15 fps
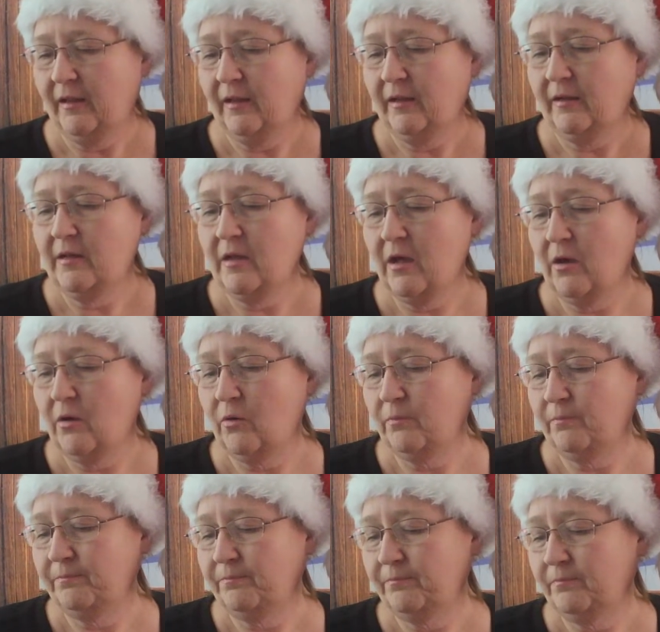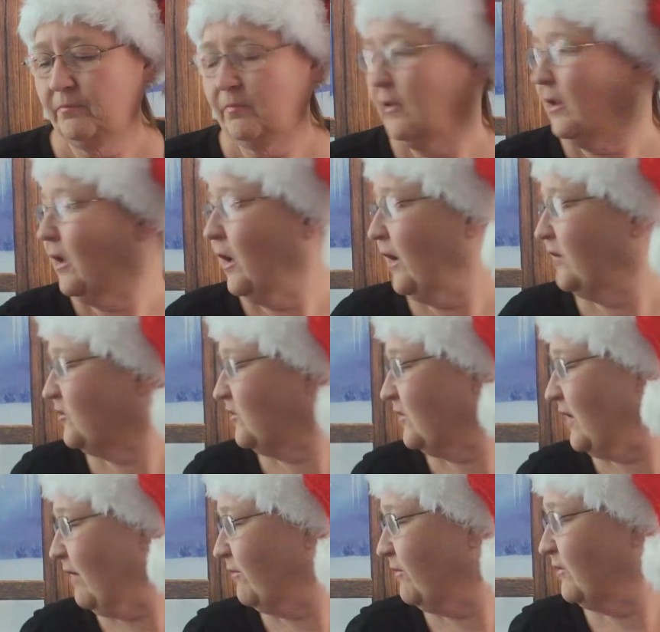No, I just
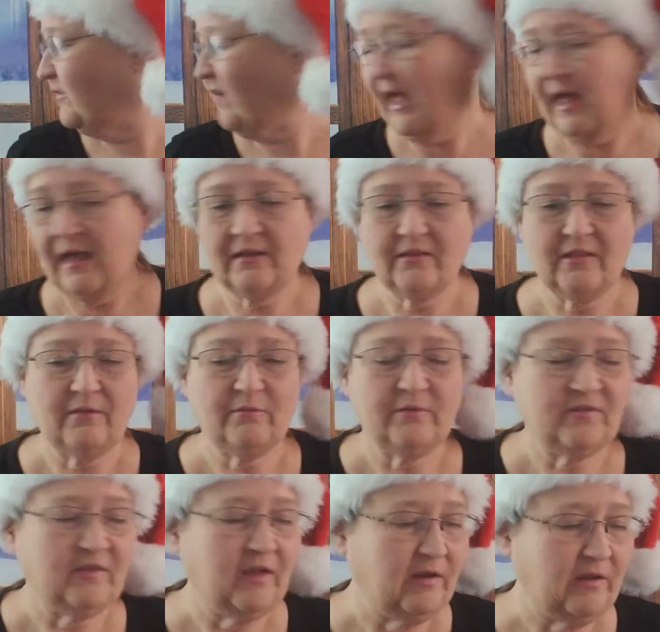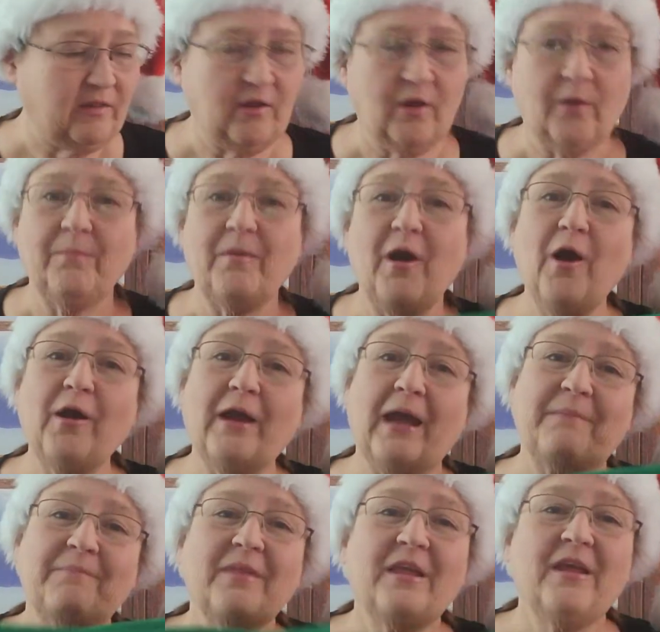have a tag that was down in there.
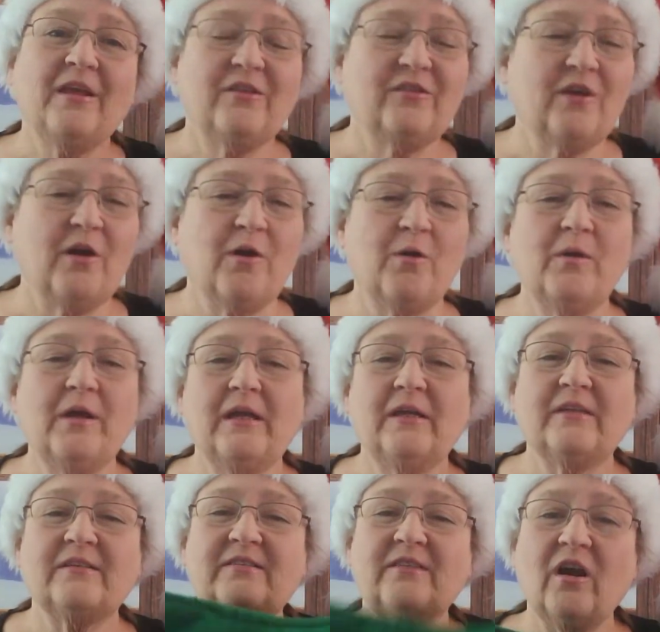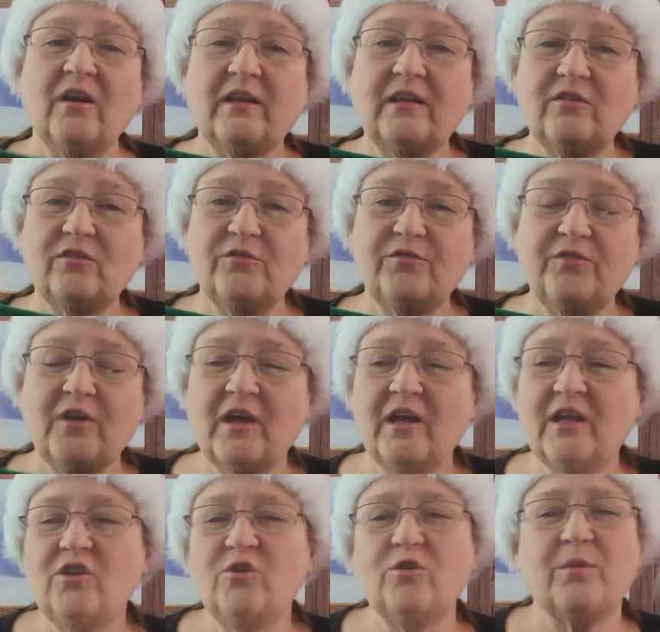Okay, so stockings are
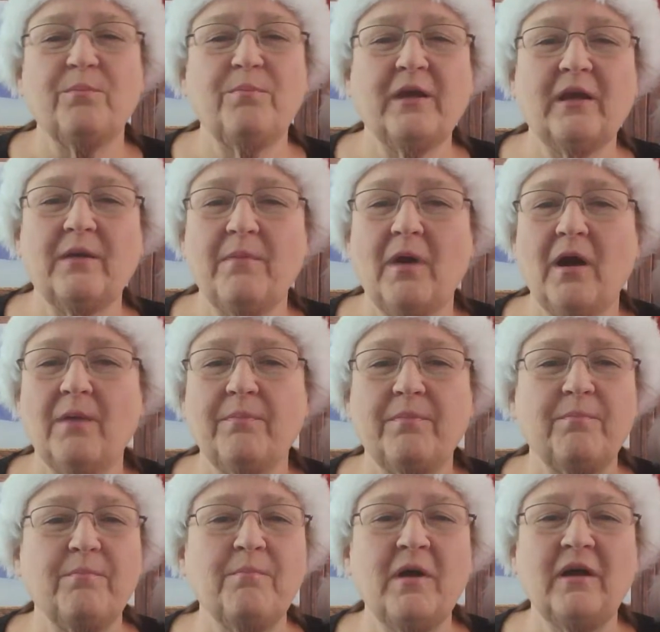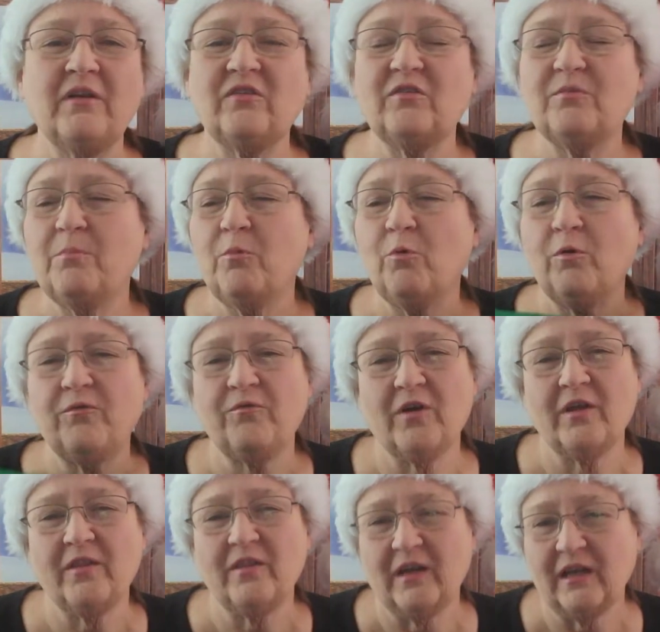fun. You can pick them up. Much more
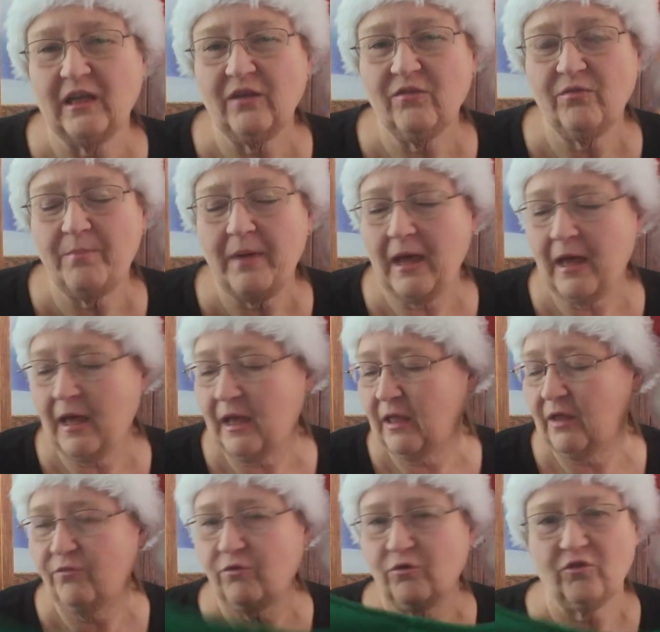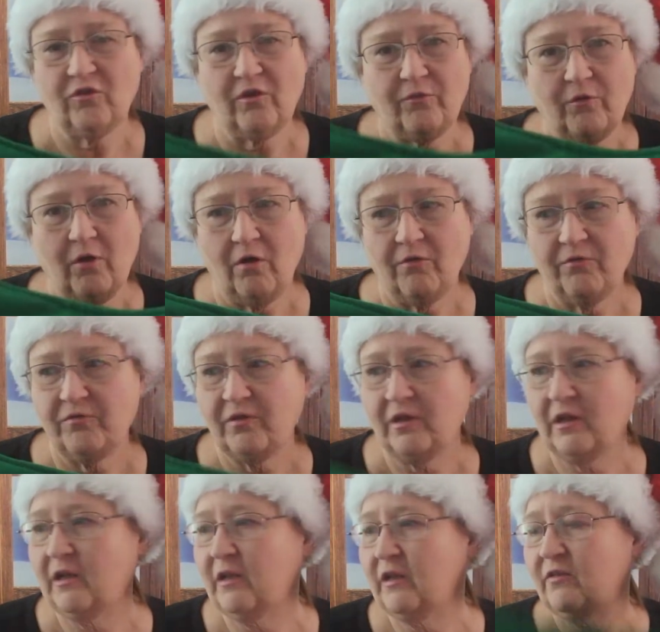fun than a gift bag if your stuff will all fit
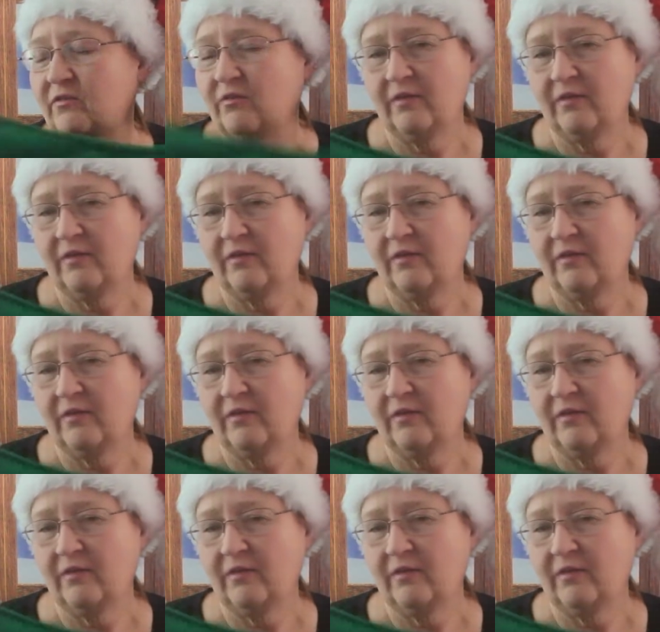in it.